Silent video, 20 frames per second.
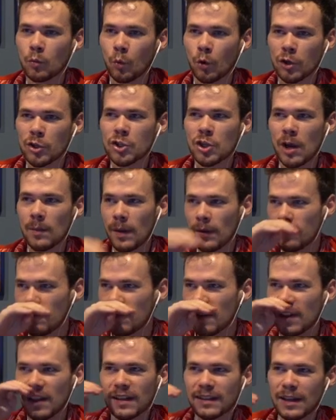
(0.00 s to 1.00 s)
workshop. I
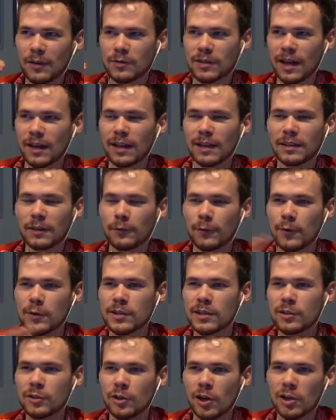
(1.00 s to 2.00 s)
feel like that was kind of like the first
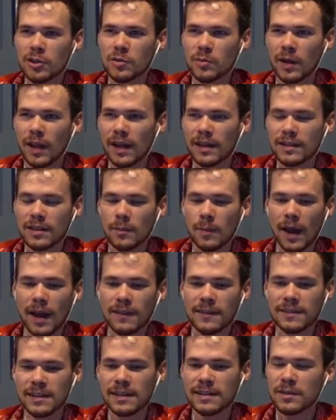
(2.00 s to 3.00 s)
introduction we had to the behind
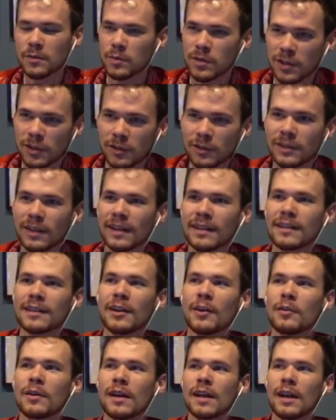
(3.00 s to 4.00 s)
the scenes. It was a good like you
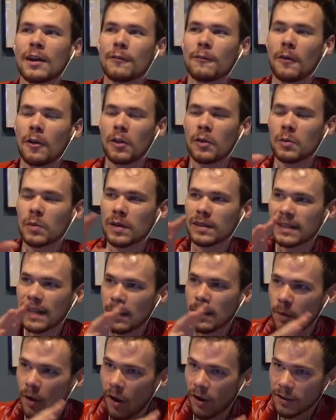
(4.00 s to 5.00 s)
know, following a
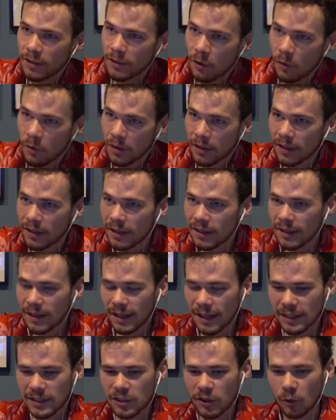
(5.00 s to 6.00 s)
dead body going
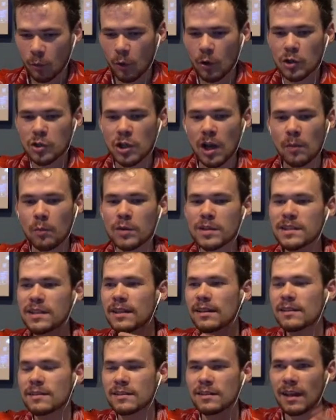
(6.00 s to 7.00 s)
into the workshop. We
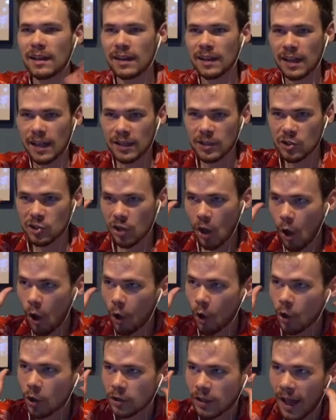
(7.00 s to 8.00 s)
see this like just
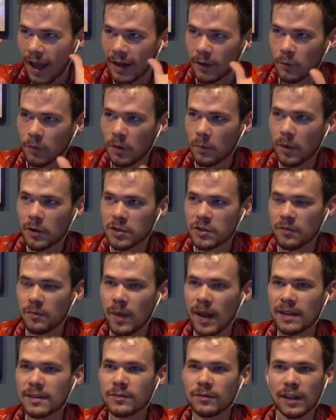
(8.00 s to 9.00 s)
hall lined with a bunch of
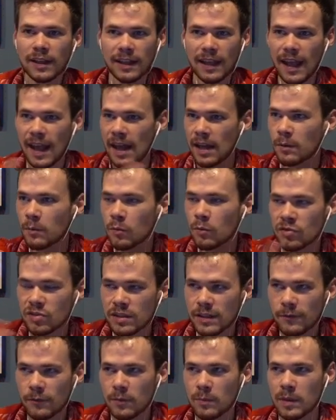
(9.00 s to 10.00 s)
beds of like animals,
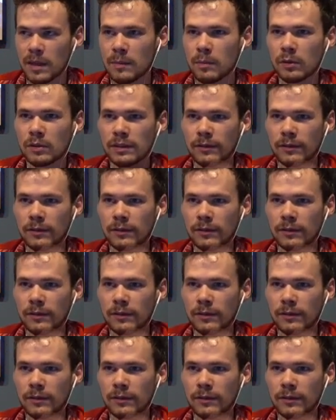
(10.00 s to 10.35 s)
different people,